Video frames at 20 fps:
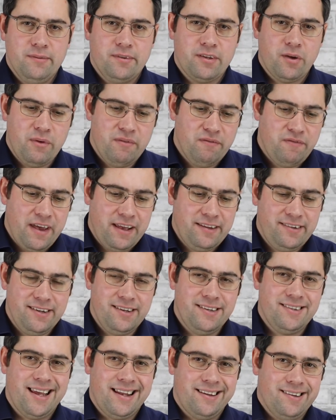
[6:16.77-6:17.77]
So invest in
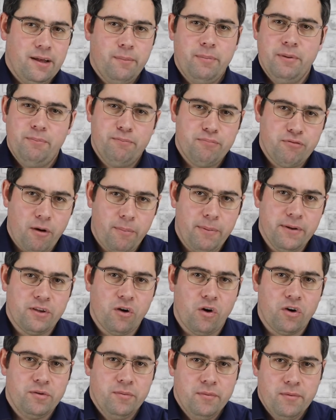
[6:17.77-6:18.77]
setting up a proper
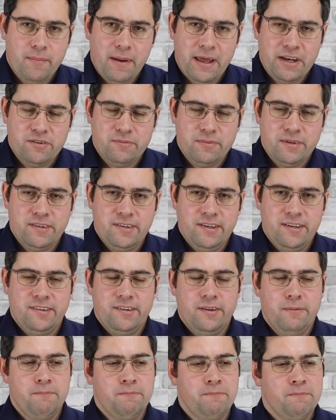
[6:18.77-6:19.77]
document management
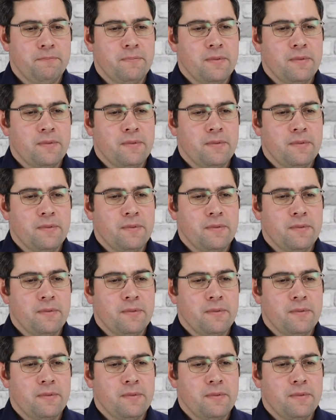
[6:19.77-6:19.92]
system